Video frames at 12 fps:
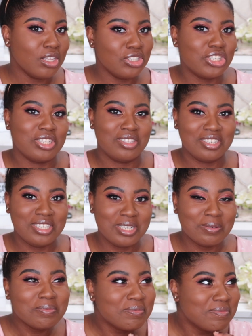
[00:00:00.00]
just the
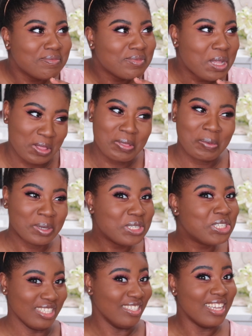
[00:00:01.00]
tip of what
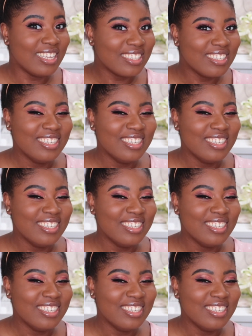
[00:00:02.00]
she said.